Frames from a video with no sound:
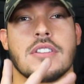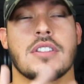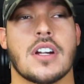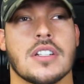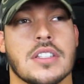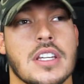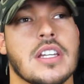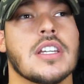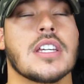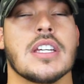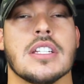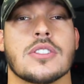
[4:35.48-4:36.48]
Third
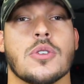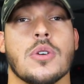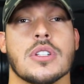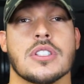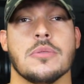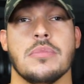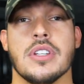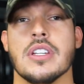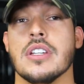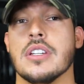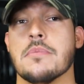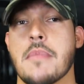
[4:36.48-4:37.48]
thing is going to
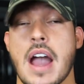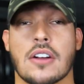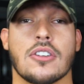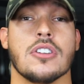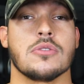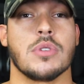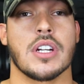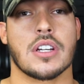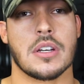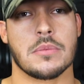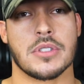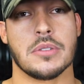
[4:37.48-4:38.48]
be macros when it
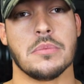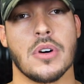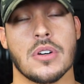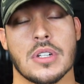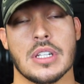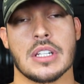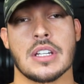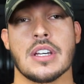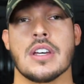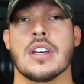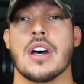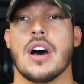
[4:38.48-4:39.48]
comes to bulking.
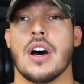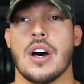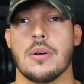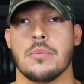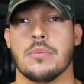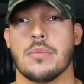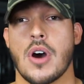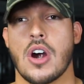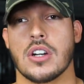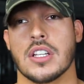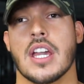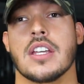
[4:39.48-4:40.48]

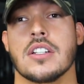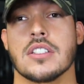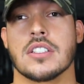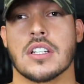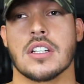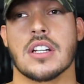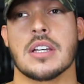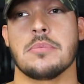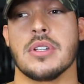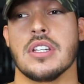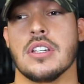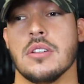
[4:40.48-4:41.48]
Hard gainers are going to
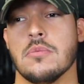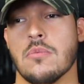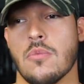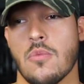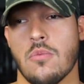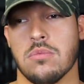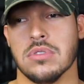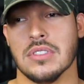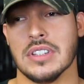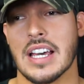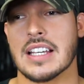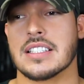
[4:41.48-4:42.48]
be
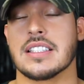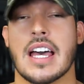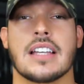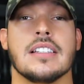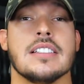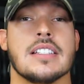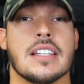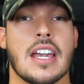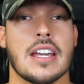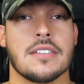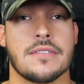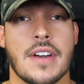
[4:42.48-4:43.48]
less likely to
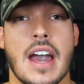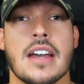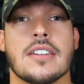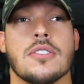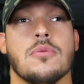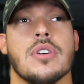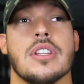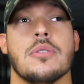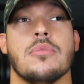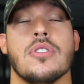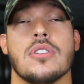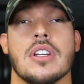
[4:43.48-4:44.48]
gain fat when they're
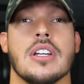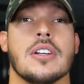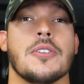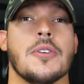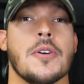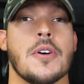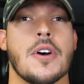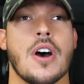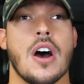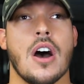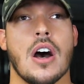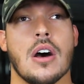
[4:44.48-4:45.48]
bulking
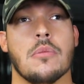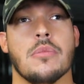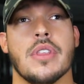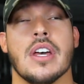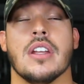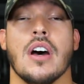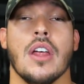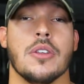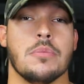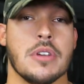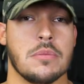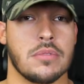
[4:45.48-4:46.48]
than
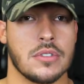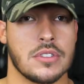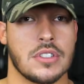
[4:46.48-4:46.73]
other people.